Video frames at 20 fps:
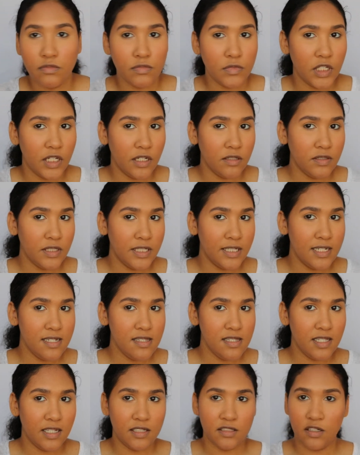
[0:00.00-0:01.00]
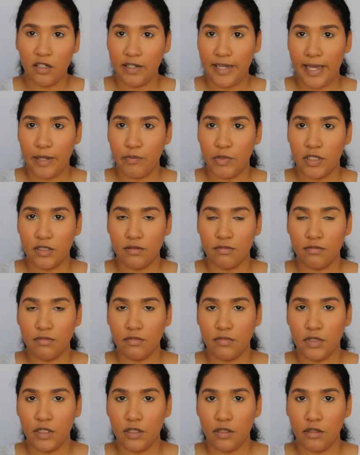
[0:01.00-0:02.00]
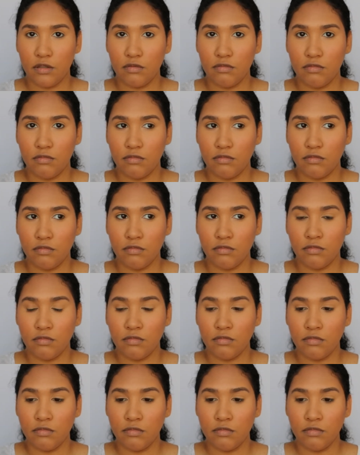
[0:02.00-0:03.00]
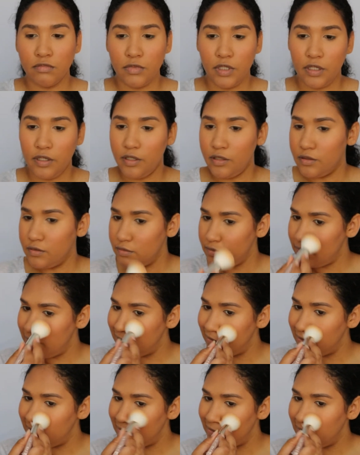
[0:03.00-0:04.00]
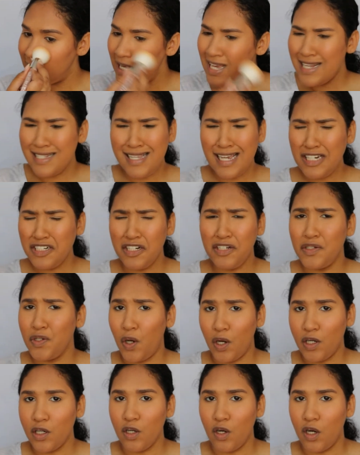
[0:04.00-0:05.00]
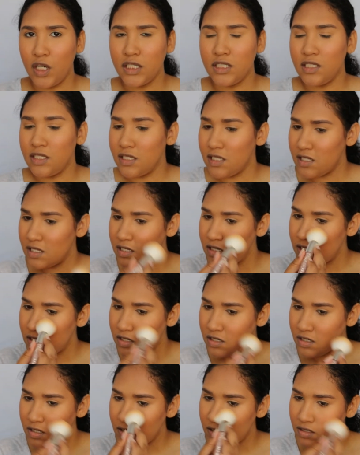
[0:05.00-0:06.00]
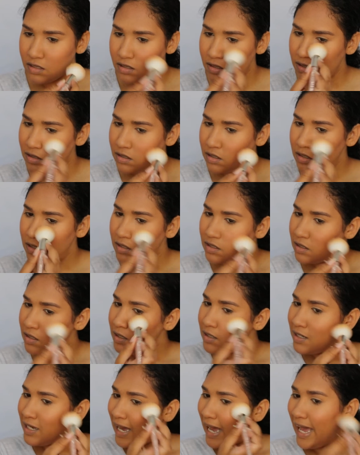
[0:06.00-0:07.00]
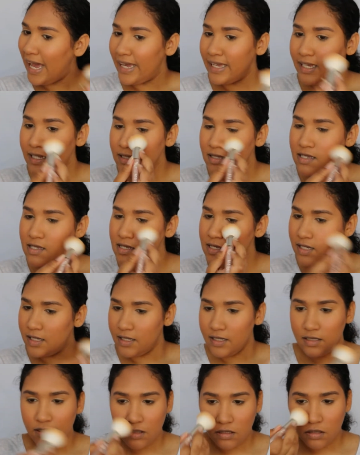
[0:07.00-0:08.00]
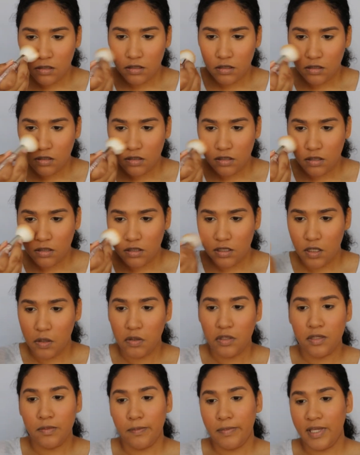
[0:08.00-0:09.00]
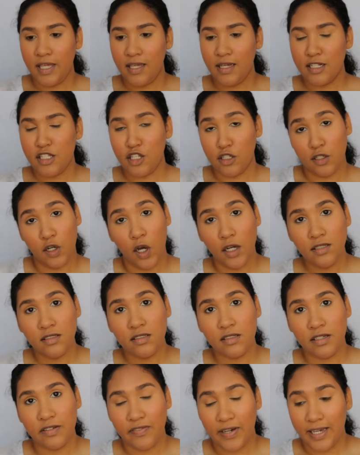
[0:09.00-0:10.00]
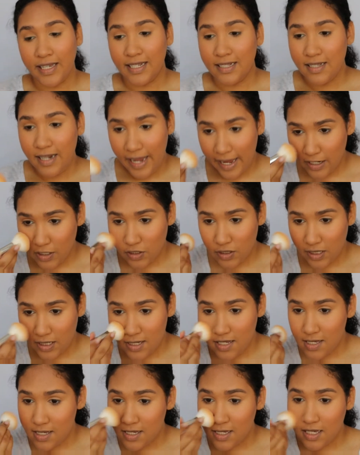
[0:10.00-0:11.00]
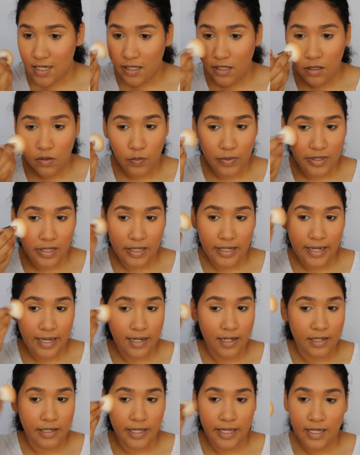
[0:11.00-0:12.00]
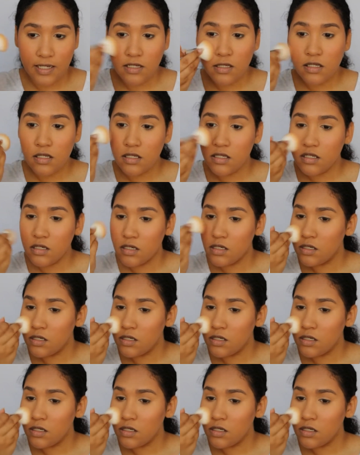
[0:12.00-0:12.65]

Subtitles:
you don't really see it on camera. So, you know, it's actually not a lot. It's just, I can see it. So to me, it's a lot. If I can actually see where the color is,